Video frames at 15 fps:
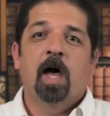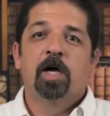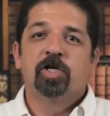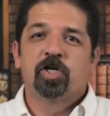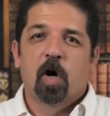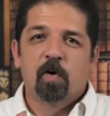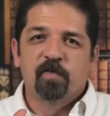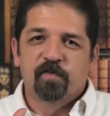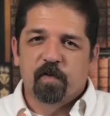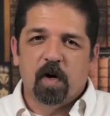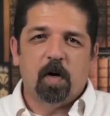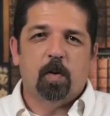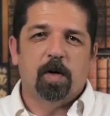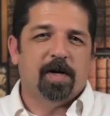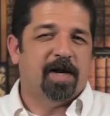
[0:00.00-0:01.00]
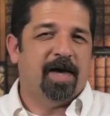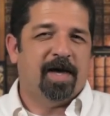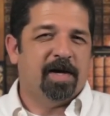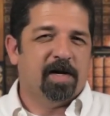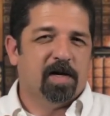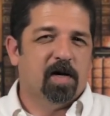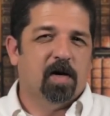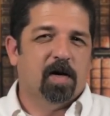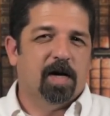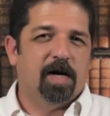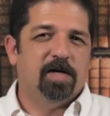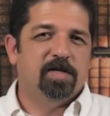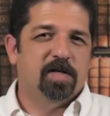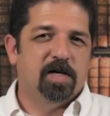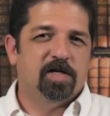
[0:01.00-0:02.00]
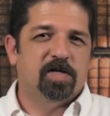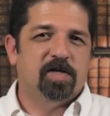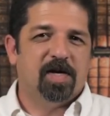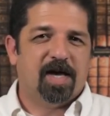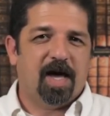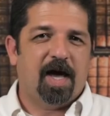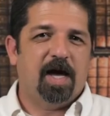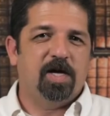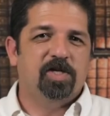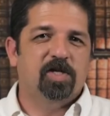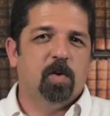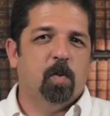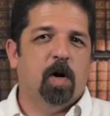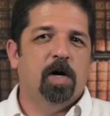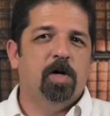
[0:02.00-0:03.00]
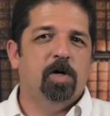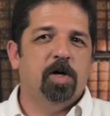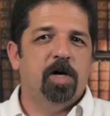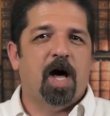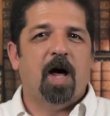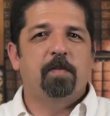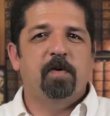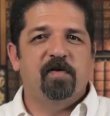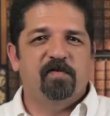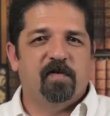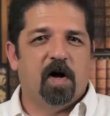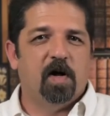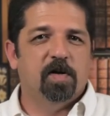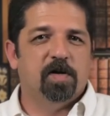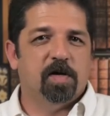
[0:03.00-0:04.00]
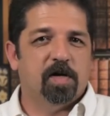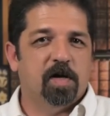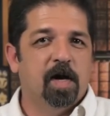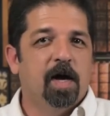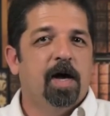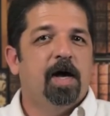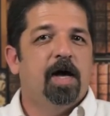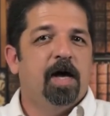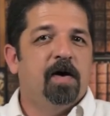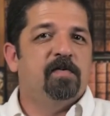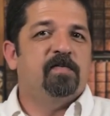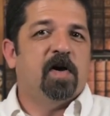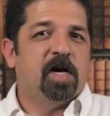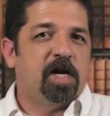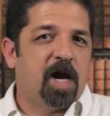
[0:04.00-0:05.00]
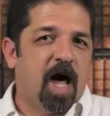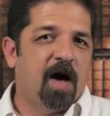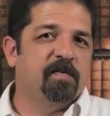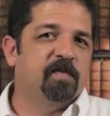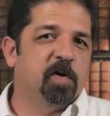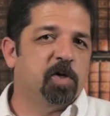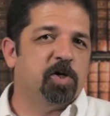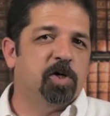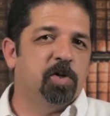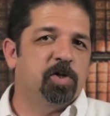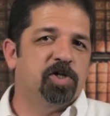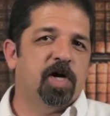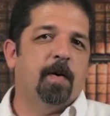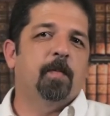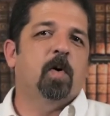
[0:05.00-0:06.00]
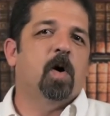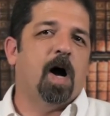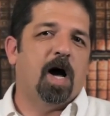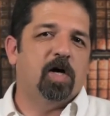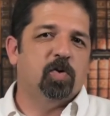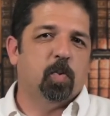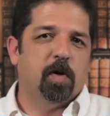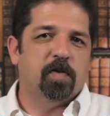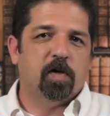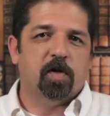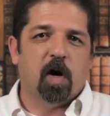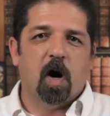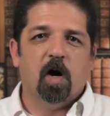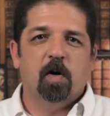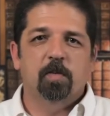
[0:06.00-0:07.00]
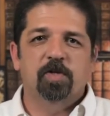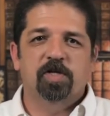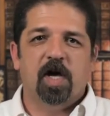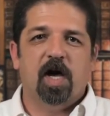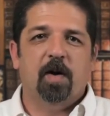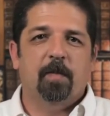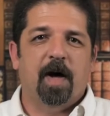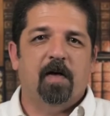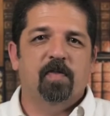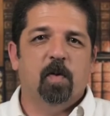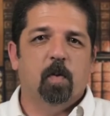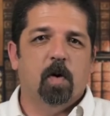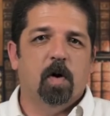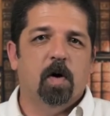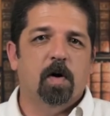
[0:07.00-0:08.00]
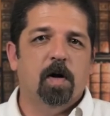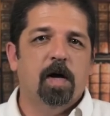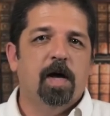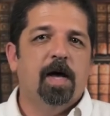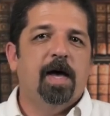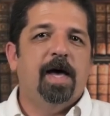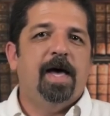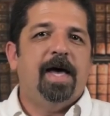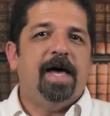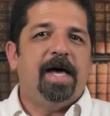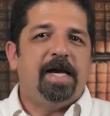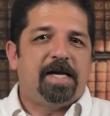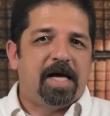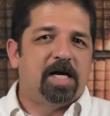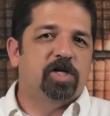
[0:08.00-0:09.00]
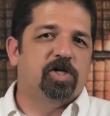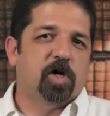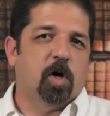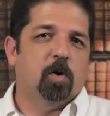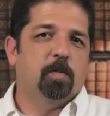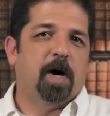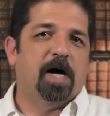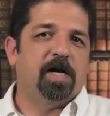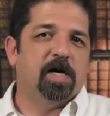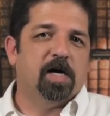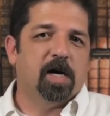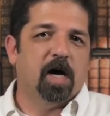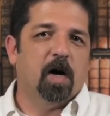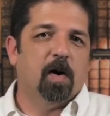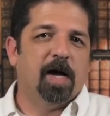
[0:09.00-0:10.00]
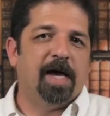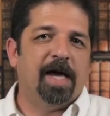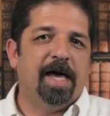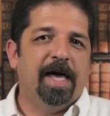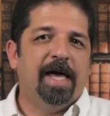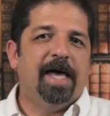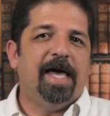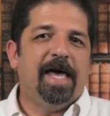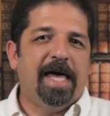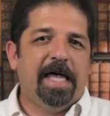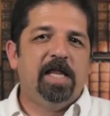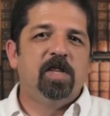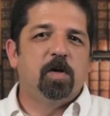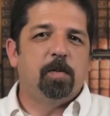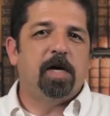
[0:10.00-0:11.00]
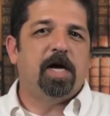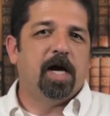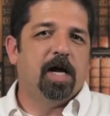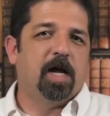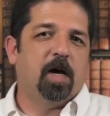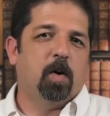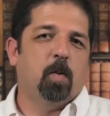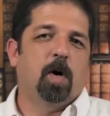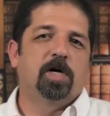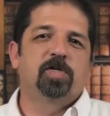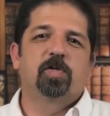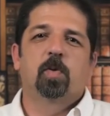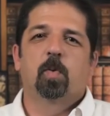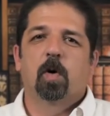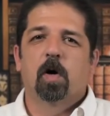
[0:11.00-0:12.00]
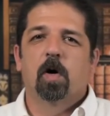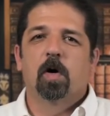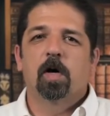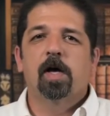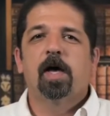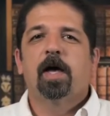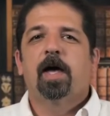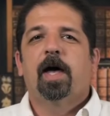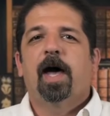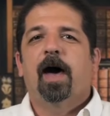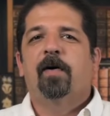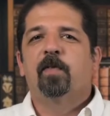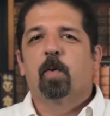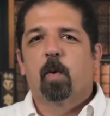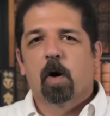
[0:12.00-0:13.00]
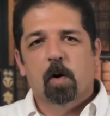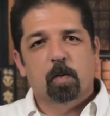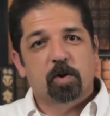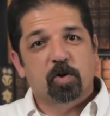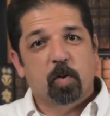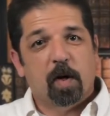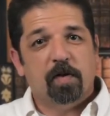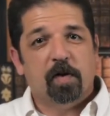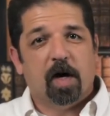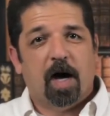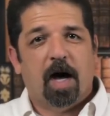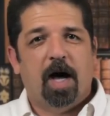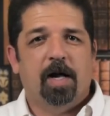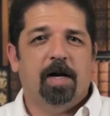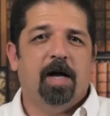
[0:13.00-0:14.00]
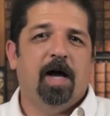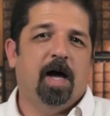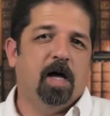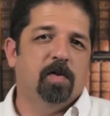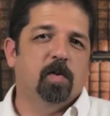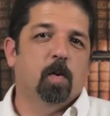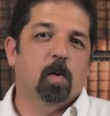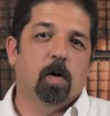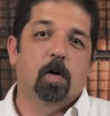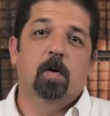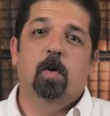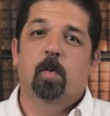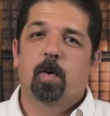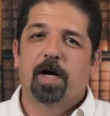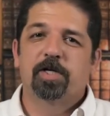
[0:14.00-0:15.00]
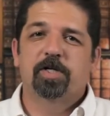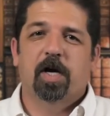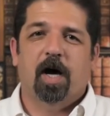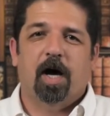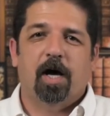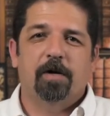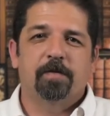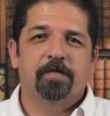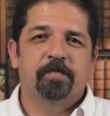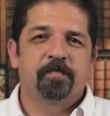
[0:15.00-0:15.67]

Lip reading: So frequently and clearly is this the case that one could not be faulted if, in an effort to summarize what the Targums say about the Word, he did so by declaring, "In the beginning was the Word, and the Word was with God, and the Word was God."